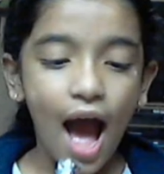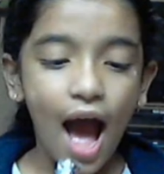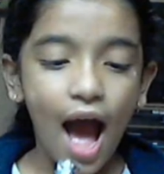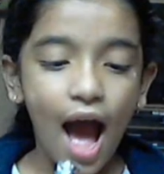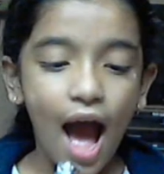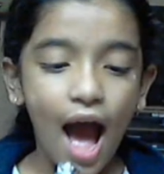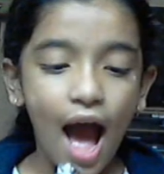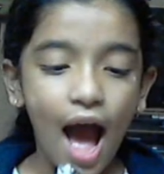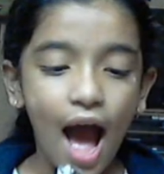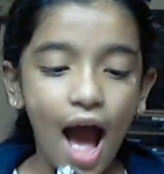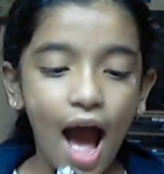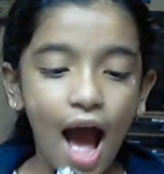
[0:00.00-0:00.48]

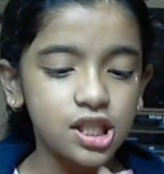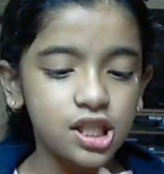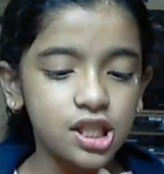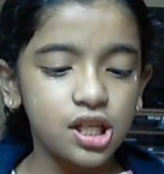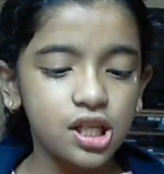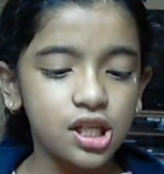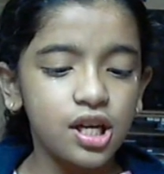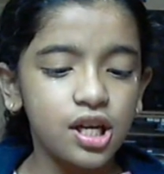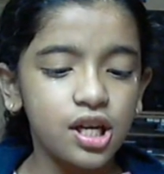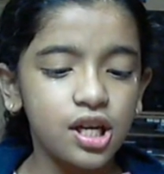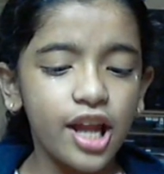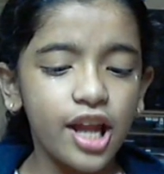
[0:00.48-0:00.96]
and
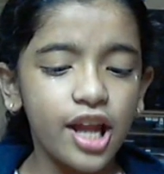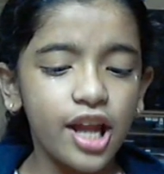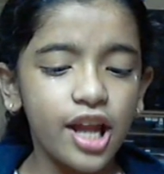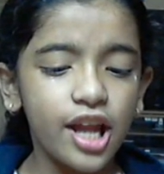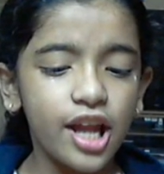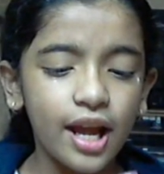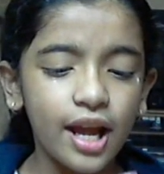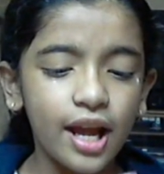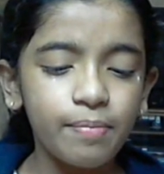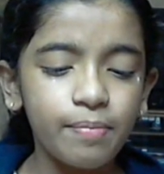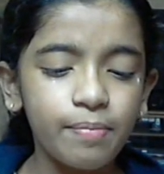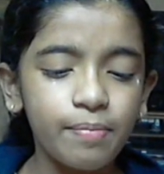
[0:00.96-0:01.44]
it
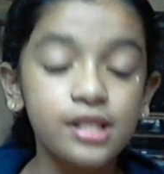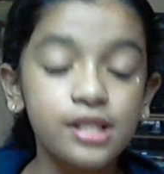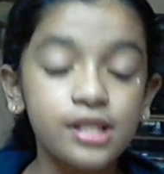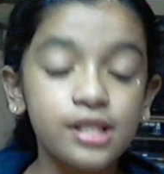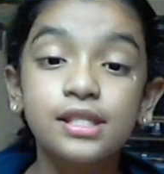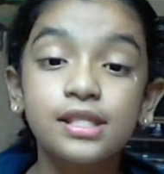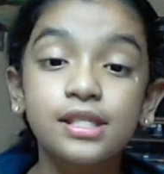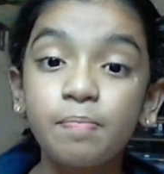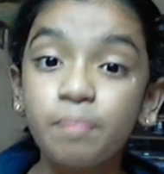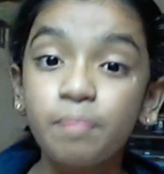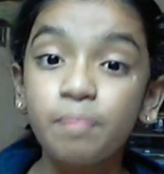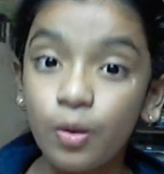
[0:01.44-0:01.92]
can be a
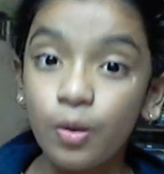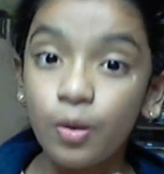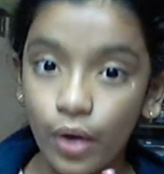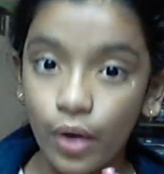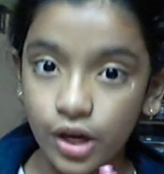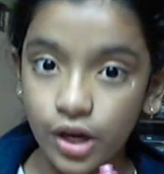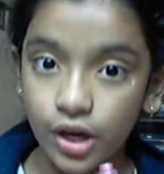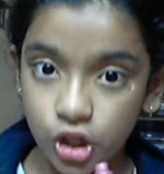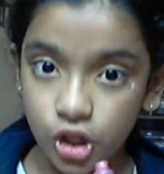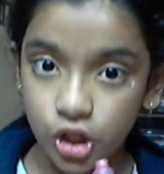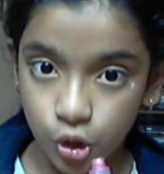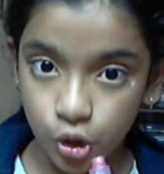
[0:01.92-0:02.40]
simple
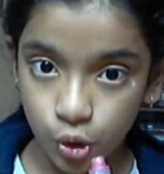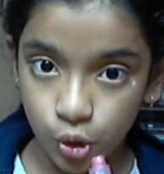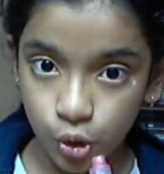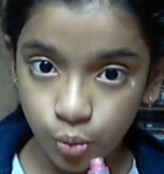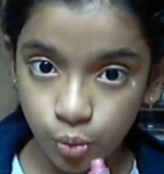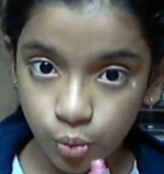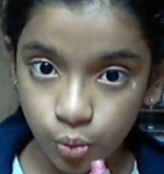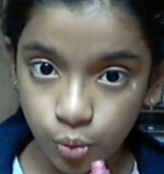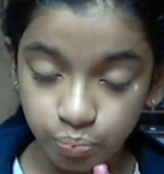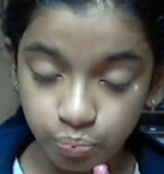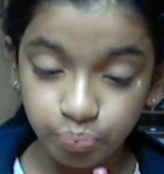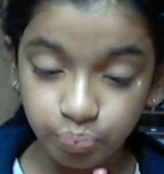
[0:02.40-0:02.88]
one
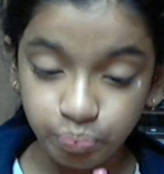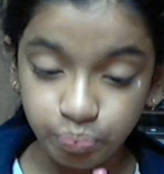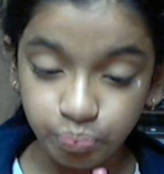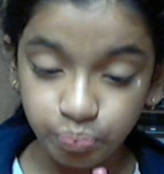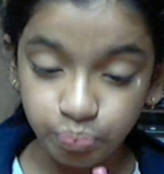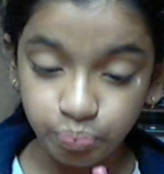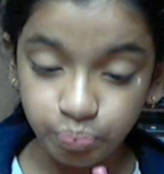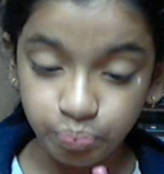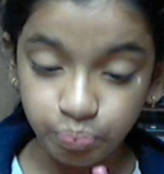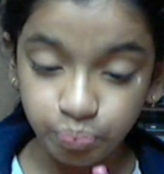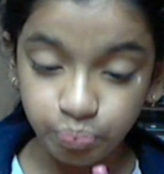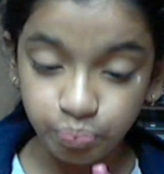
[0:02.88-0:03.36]
too.
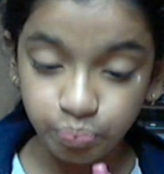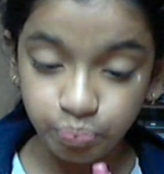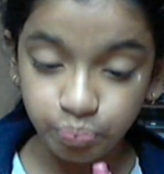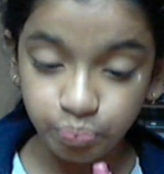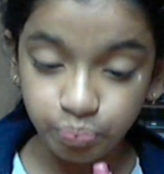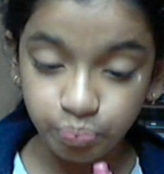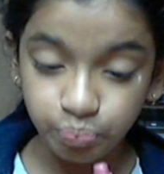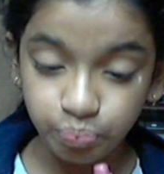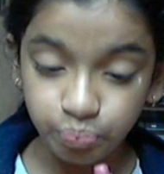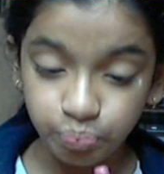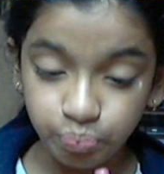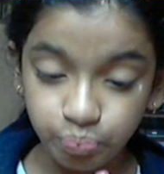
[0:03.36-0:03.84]

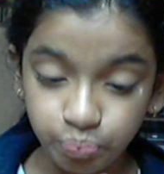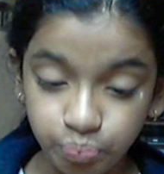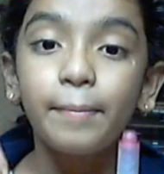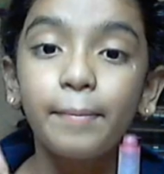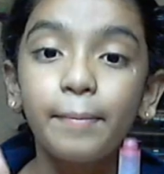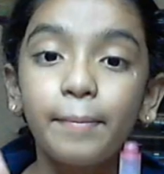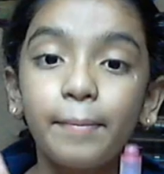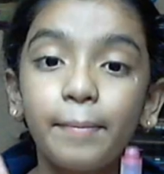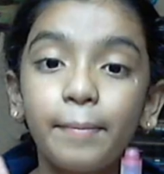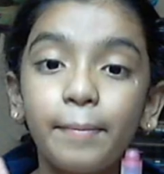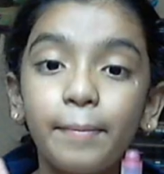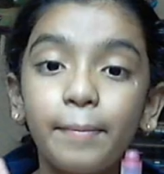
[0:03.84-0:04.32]

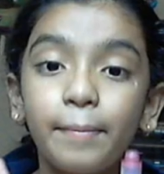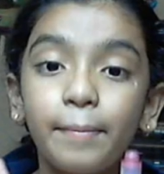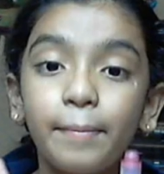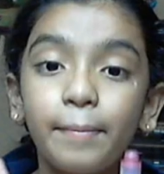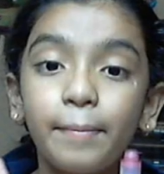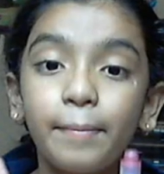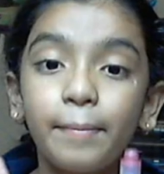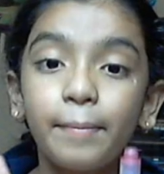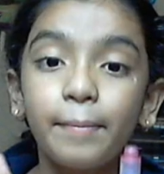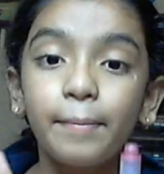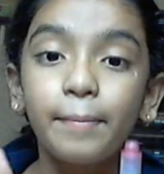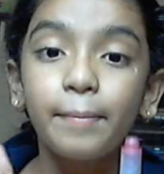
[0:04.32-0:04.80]
But when
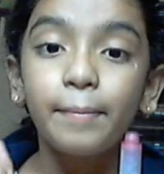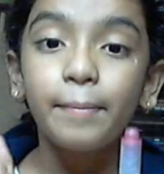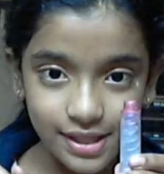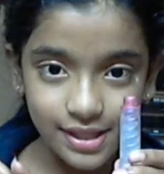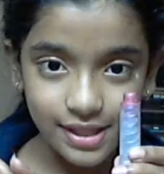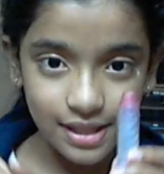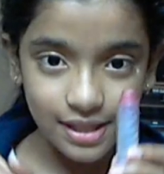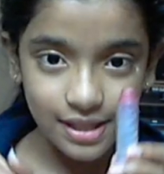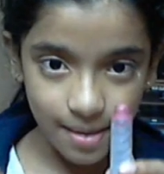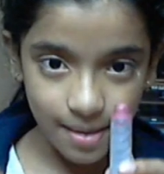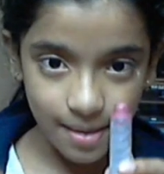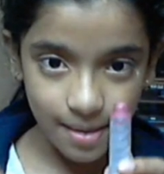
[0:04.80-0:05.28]
you put
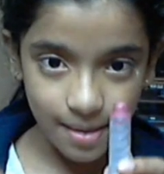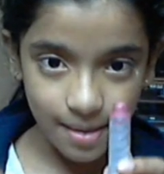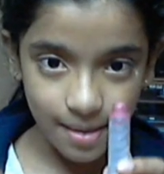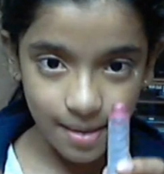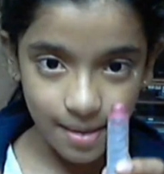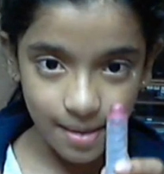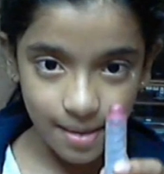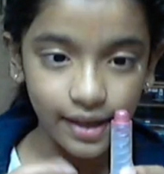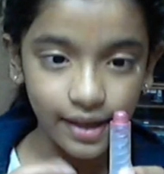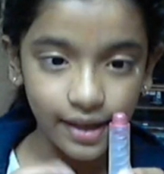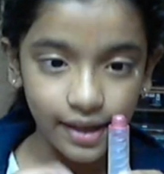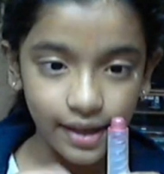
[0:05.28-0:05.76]
this
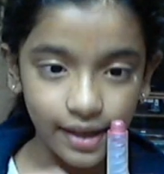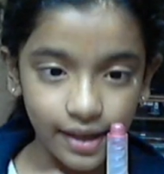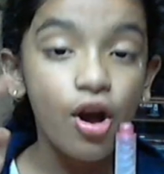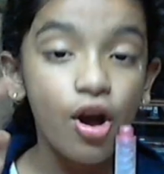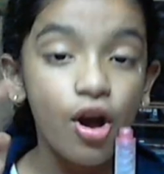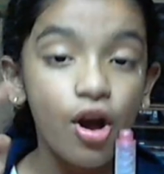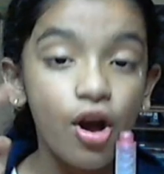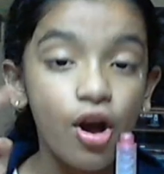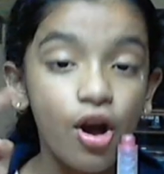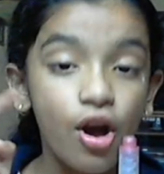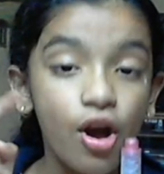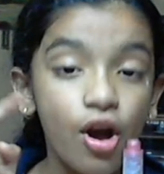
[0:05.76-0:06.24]
lipstick,
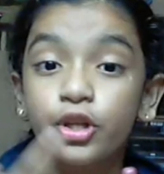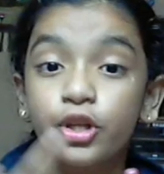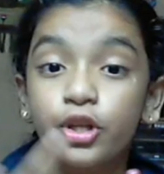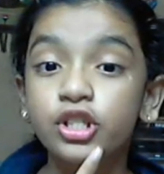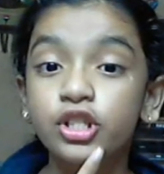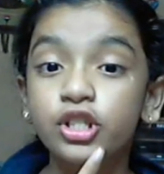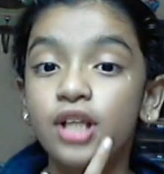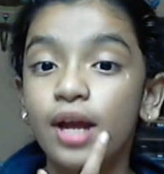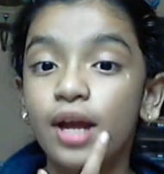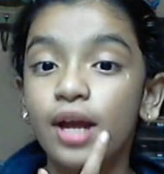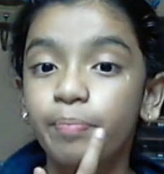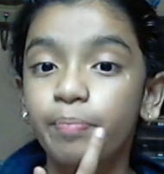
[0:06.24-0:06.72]
you
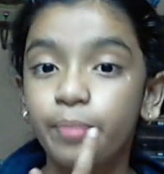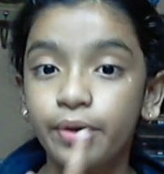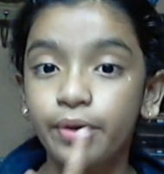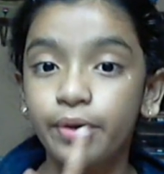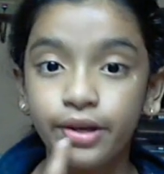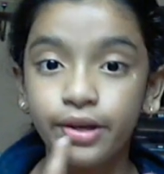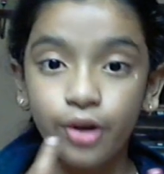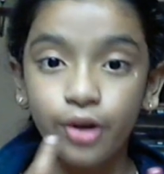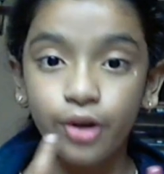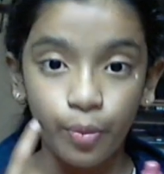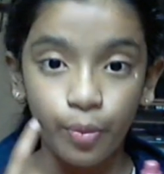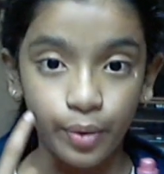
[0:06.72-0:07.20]
should not put
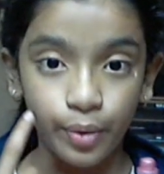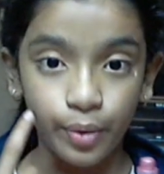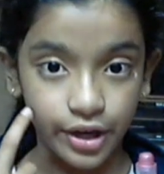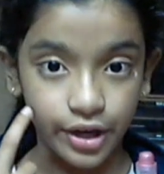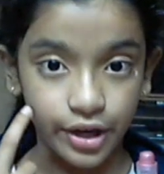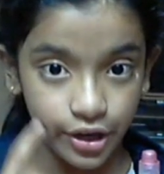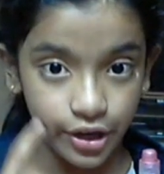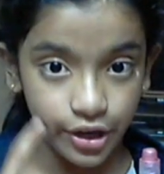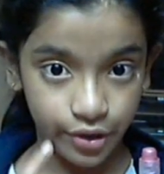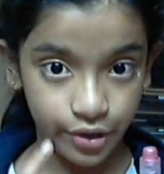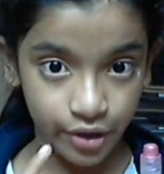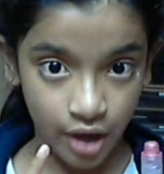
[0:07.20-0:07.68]
it over
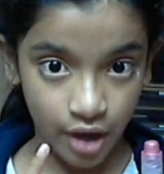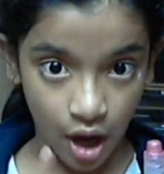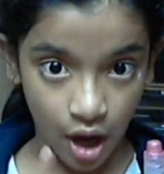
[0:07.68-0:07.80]
here